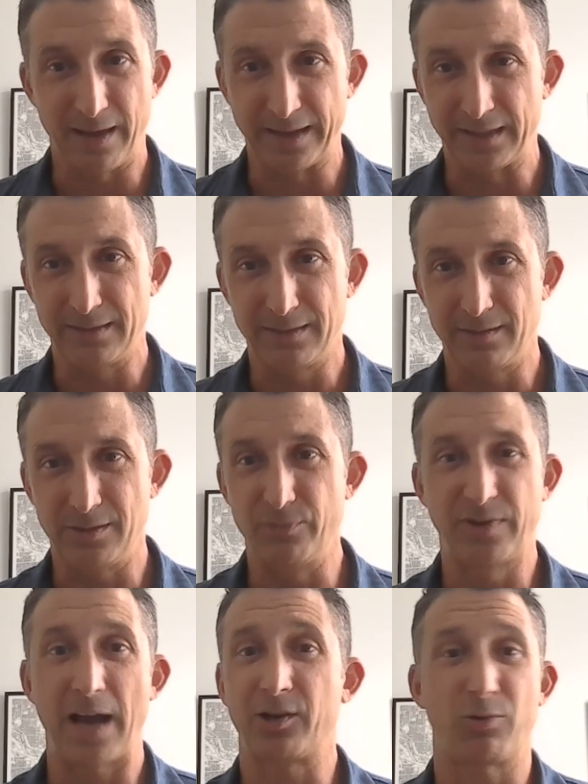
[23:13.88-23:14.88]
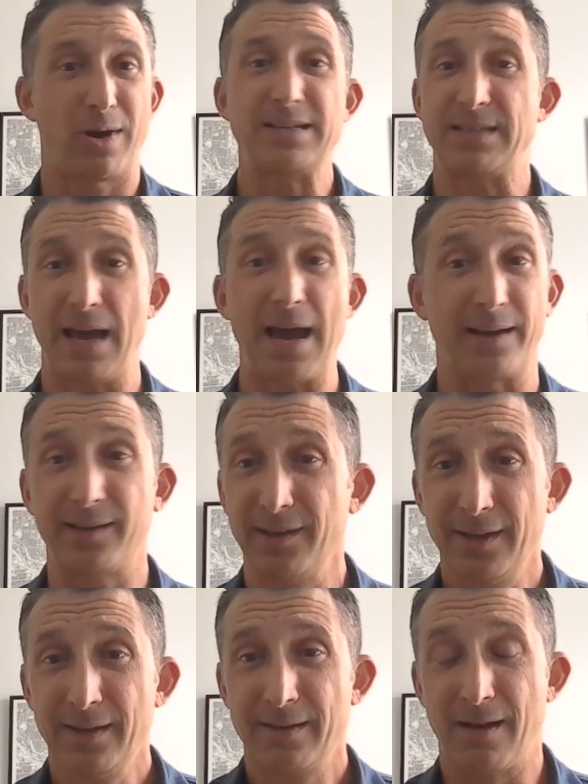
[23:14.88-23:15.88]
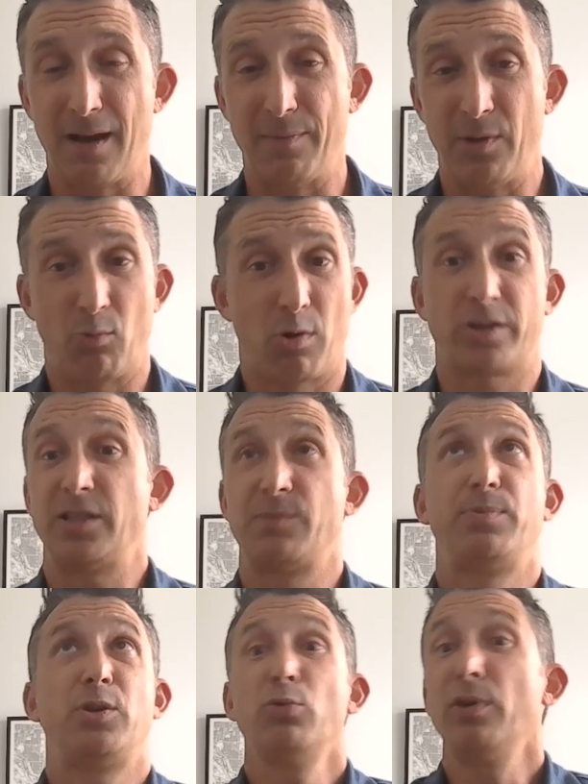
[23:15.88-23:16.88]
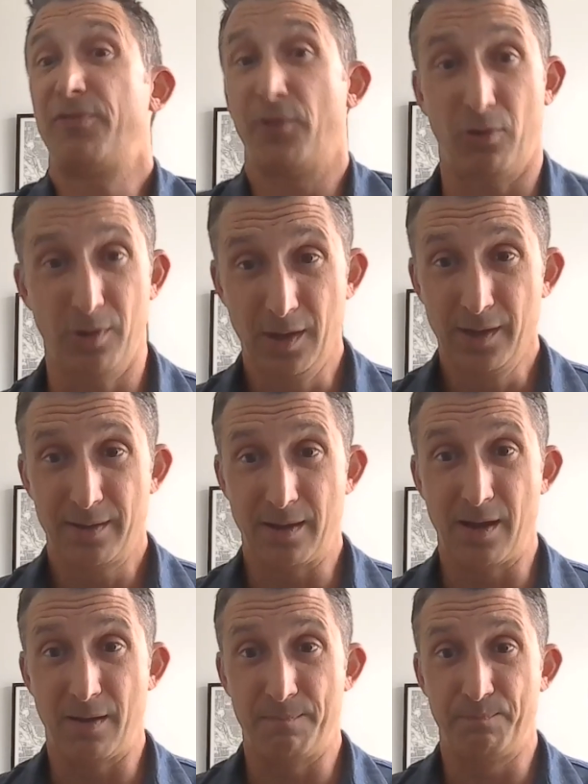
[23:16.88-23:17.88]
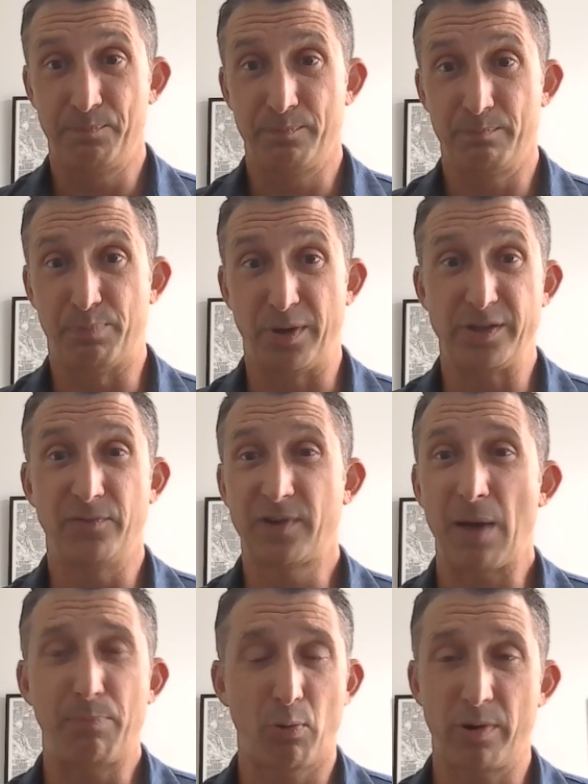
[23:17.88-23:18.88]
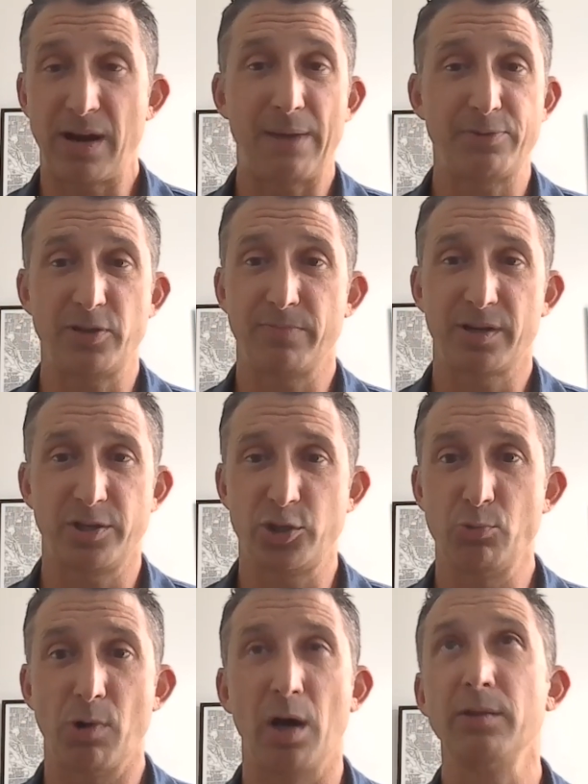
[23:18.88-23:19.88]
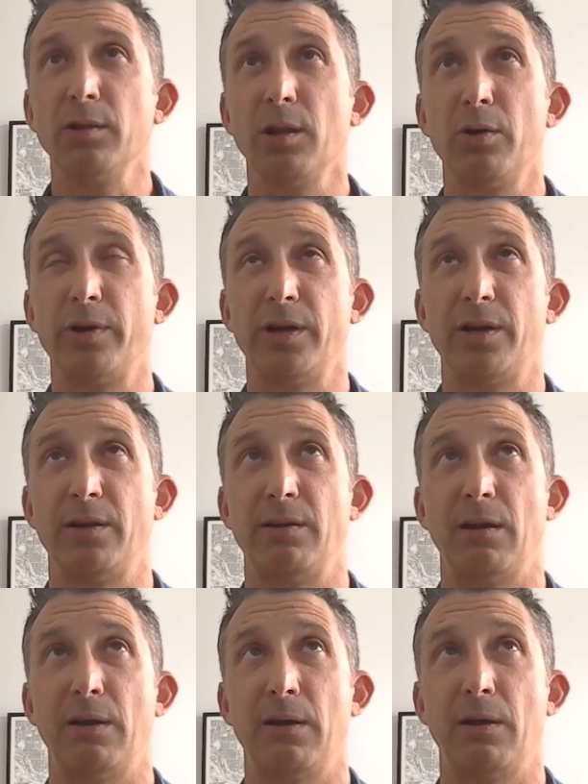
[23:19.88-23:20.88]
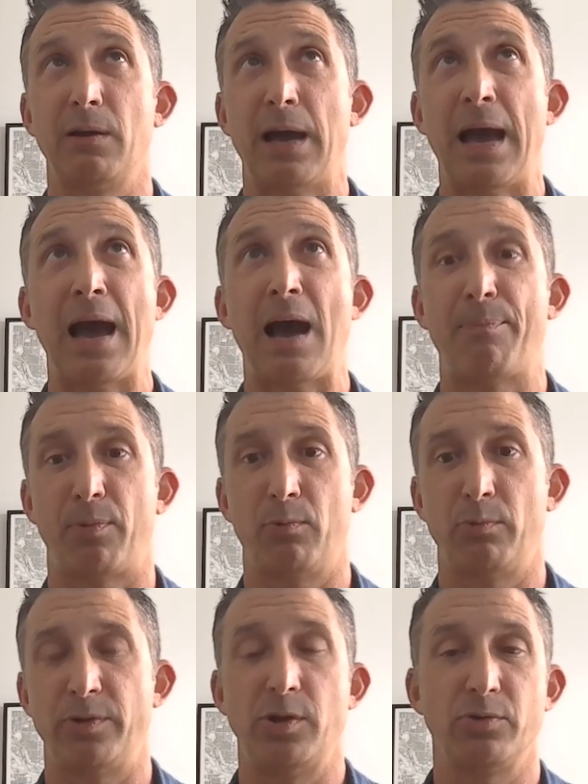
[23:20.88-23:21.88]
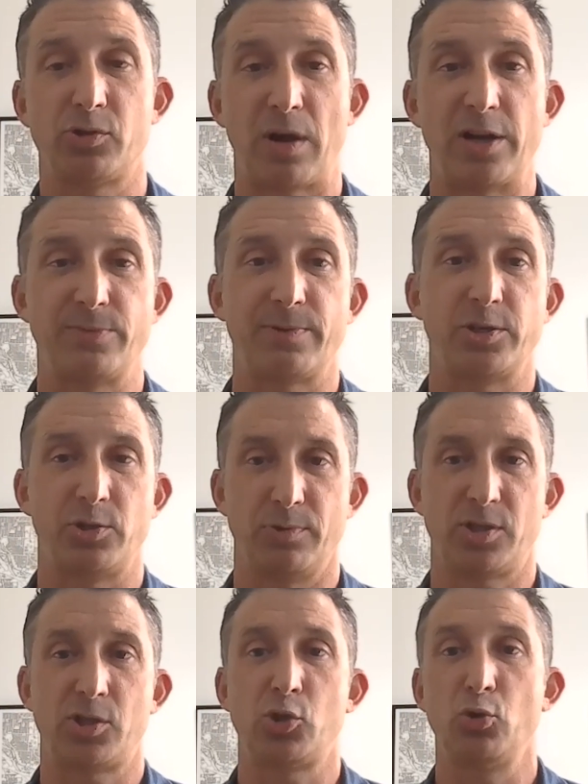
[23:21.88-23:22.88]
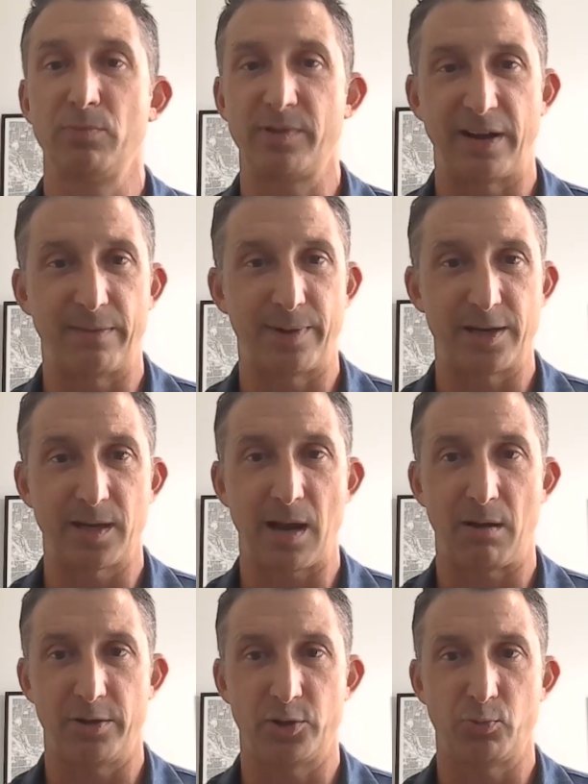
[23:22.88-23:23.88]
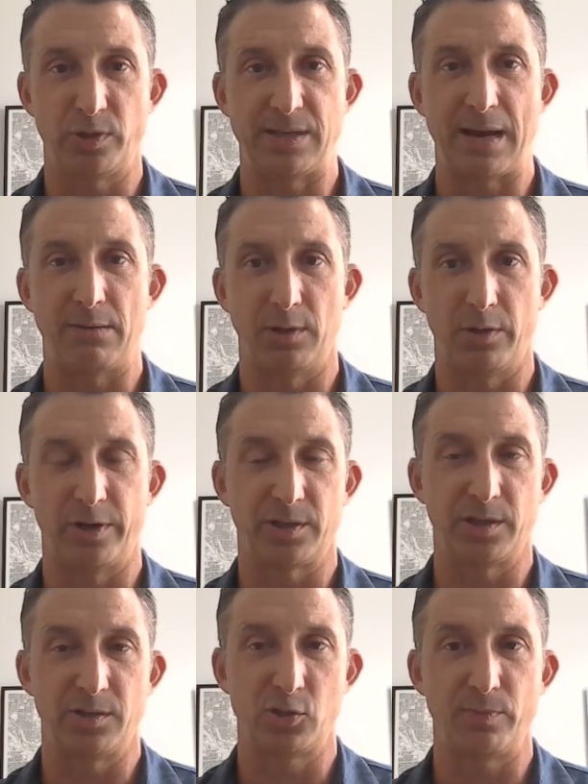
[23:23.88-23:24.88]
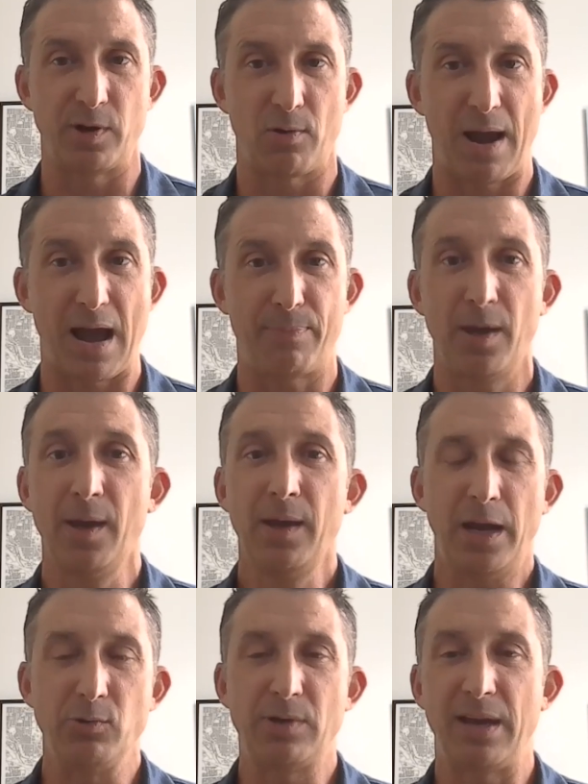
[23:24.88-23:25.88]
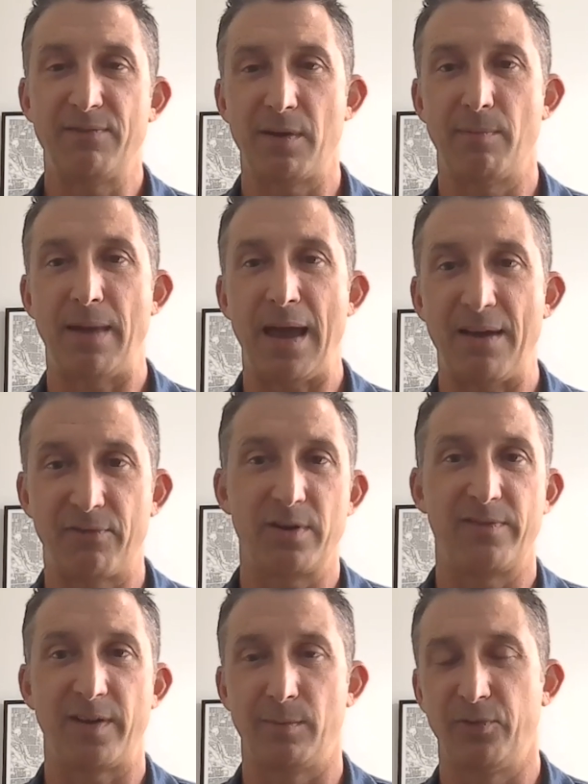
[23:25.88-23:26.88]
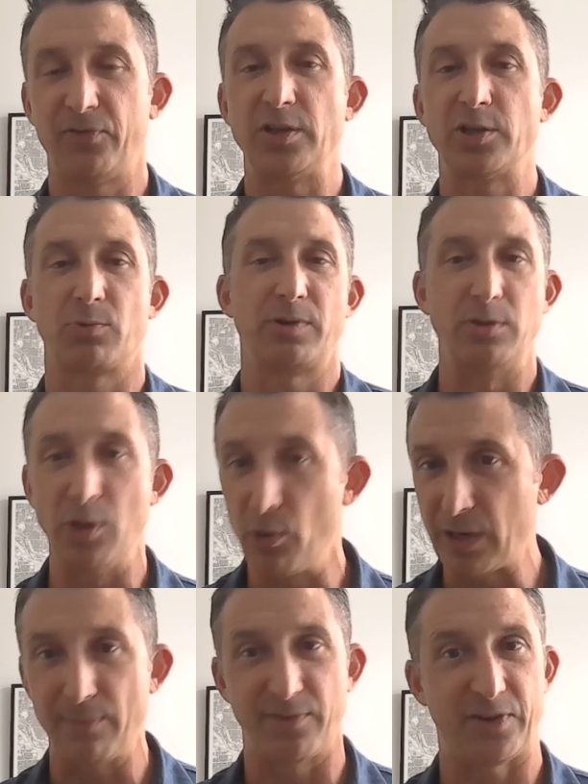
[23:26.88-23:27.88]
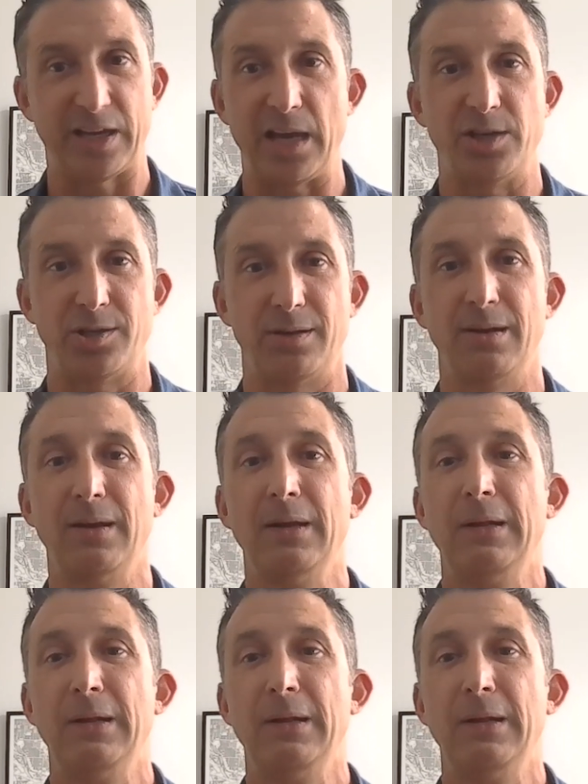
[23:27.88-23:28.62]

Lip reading: Like you've got great tech, it works, it's beautiful, but you've got poor adoption because you unloaded an app with no strategy because you assumed that everybody in college would download and consume your app, and you gave them every available feature with no gamification.